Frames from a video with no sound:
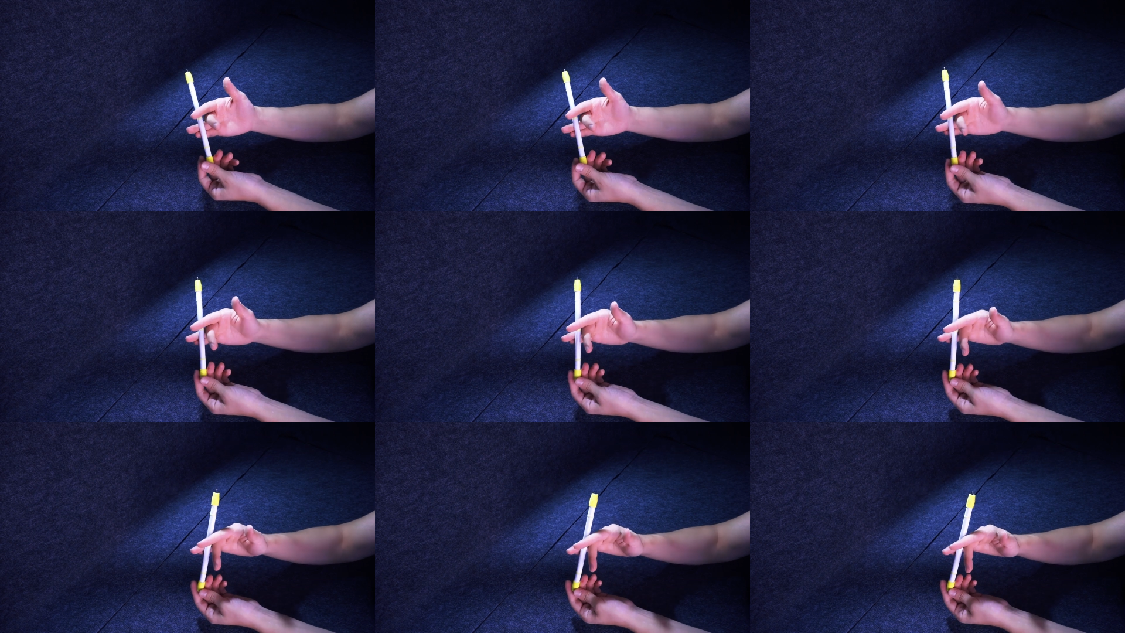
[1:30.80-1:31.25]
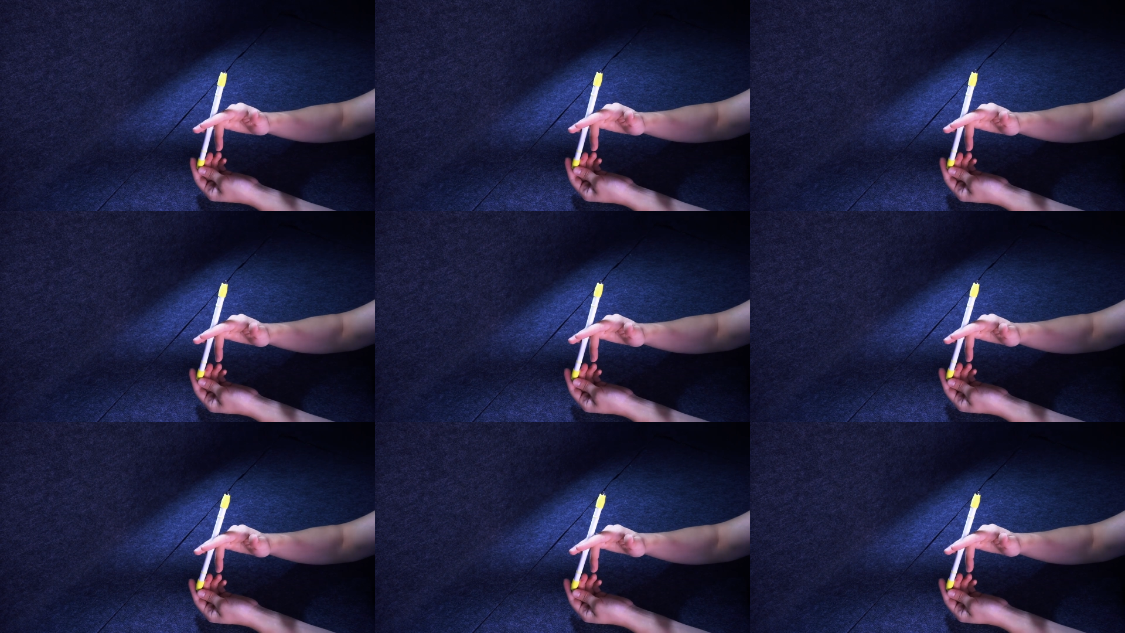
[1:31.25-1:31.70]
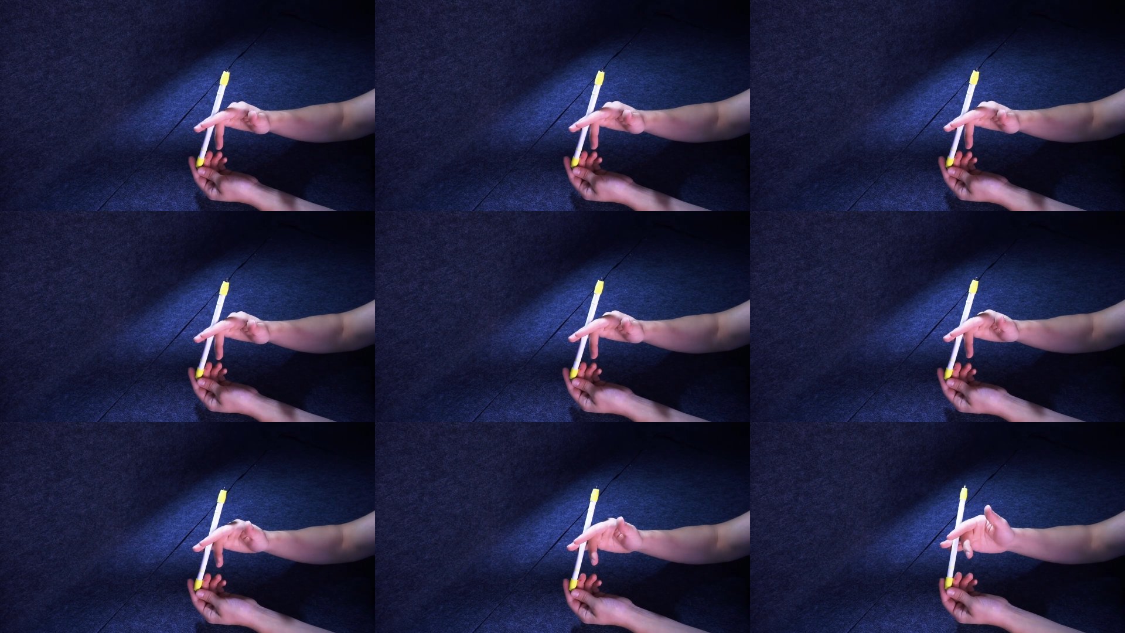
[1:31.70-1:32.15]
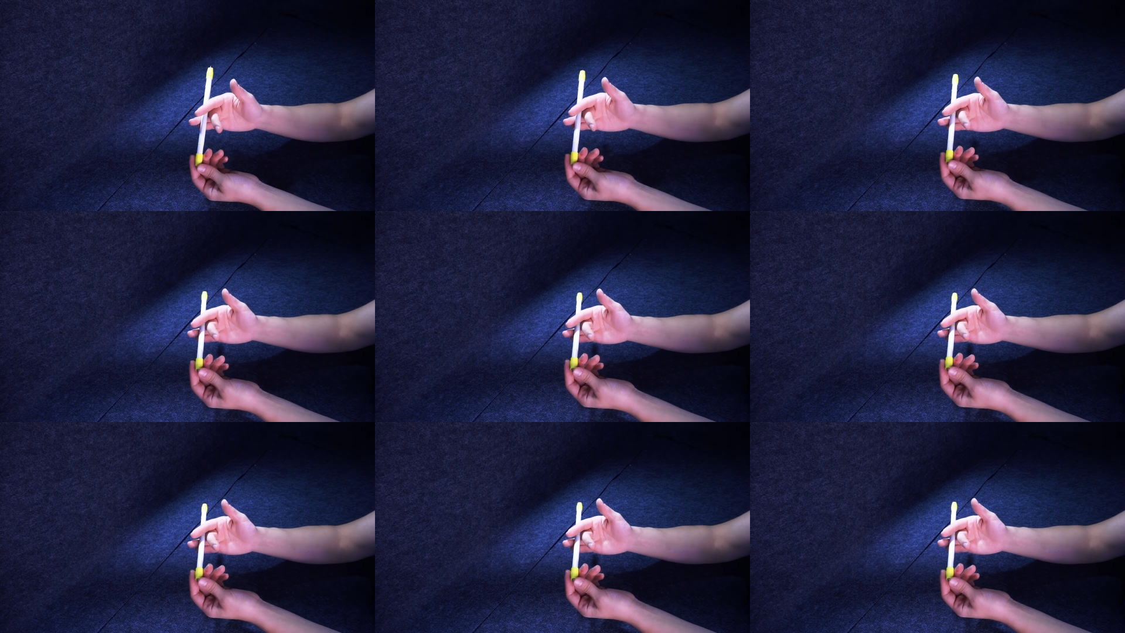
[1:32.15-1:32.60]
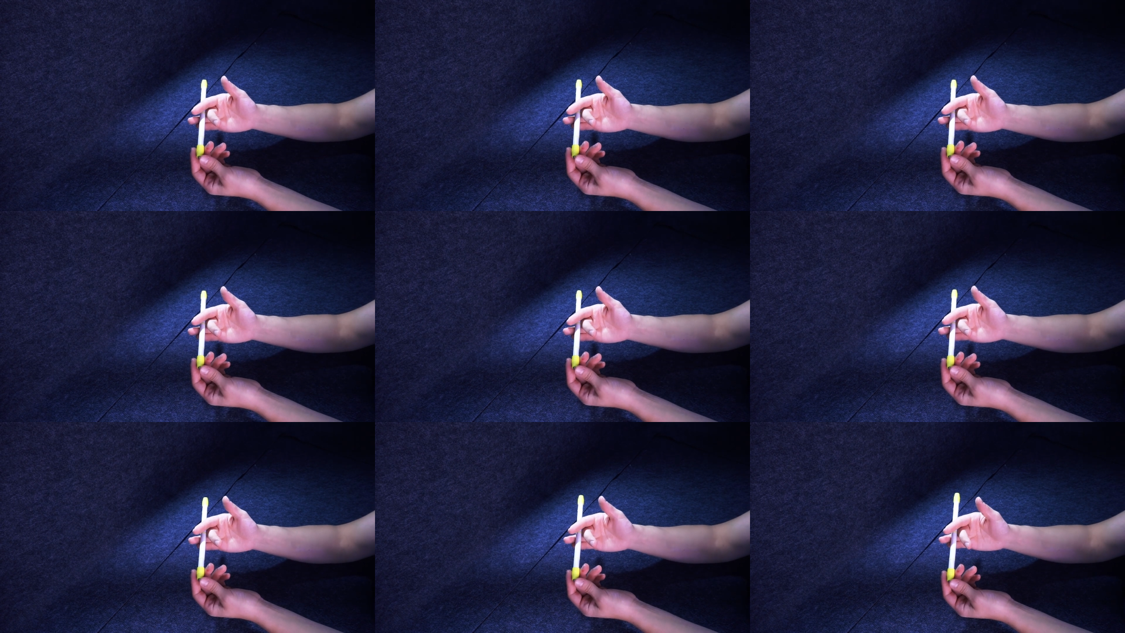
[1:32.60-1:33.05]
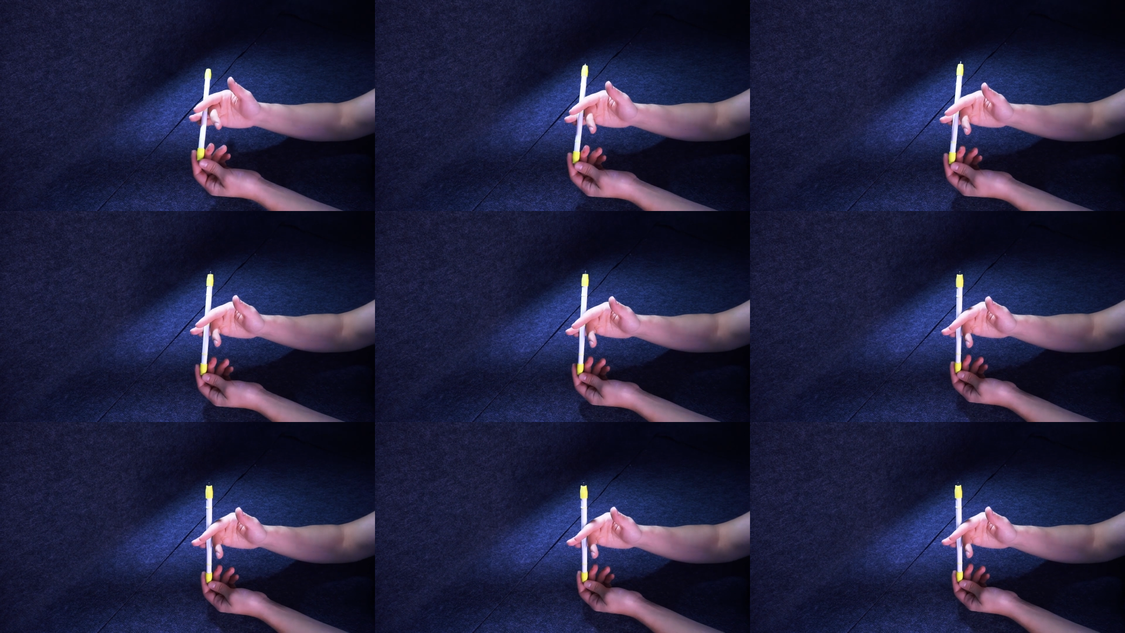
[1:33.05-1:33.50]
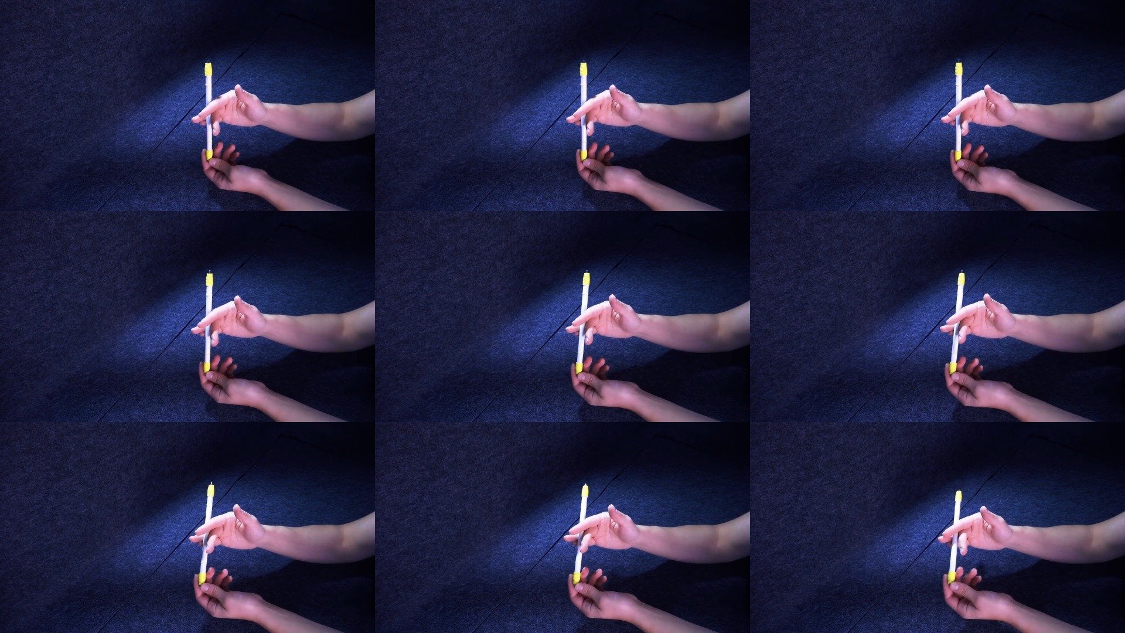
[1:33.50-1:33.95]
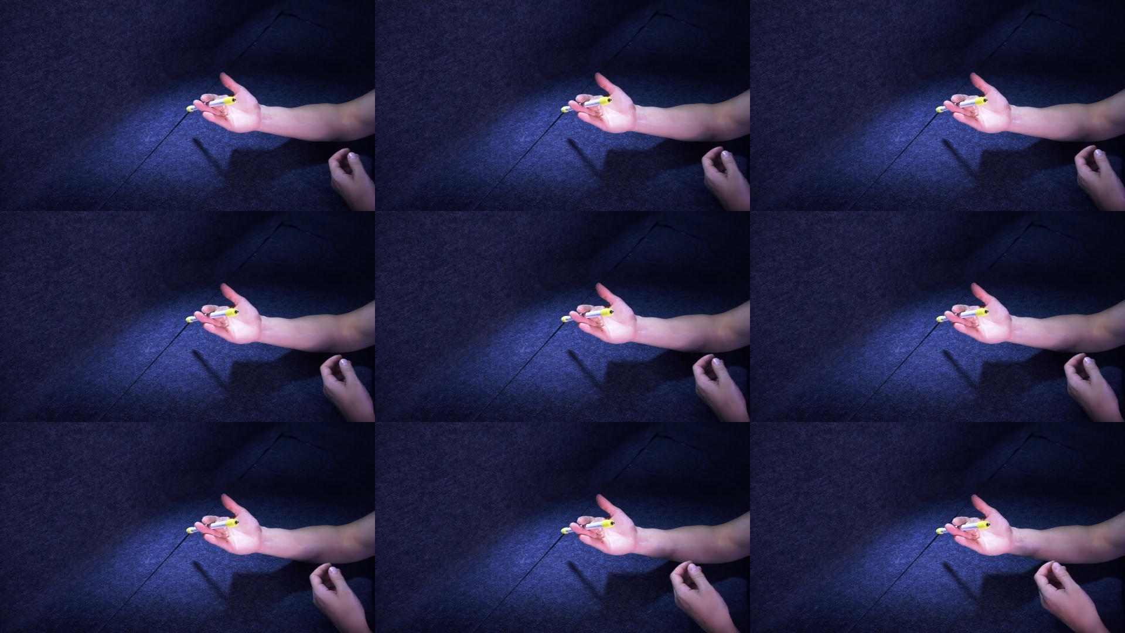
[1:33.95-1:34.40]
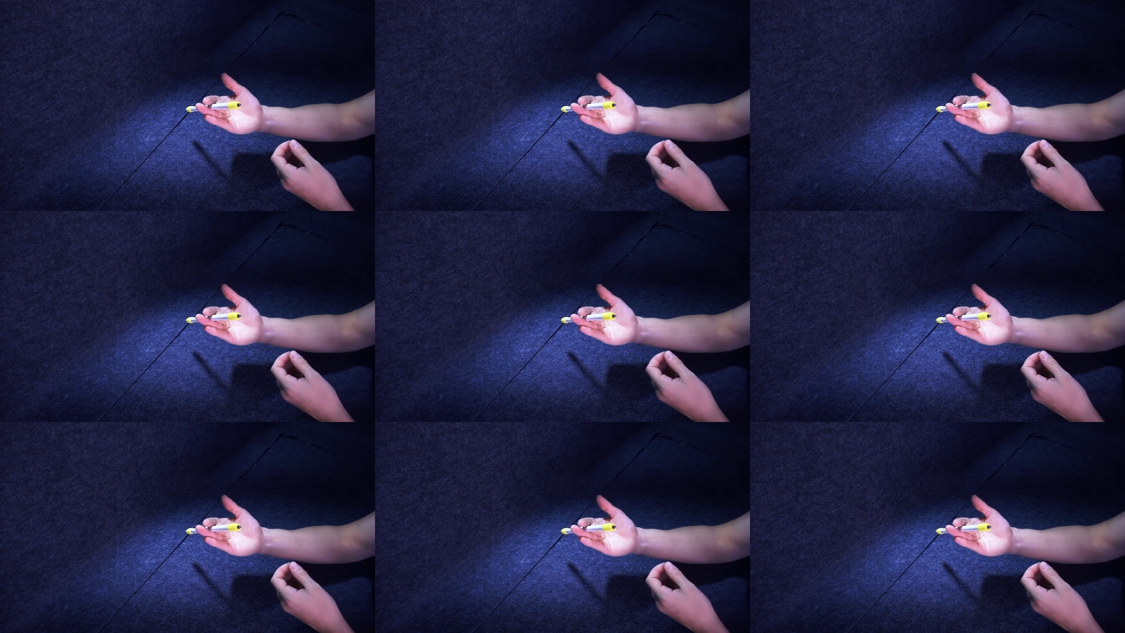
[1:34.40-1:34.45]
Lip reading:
Nobody's mouth can be seen.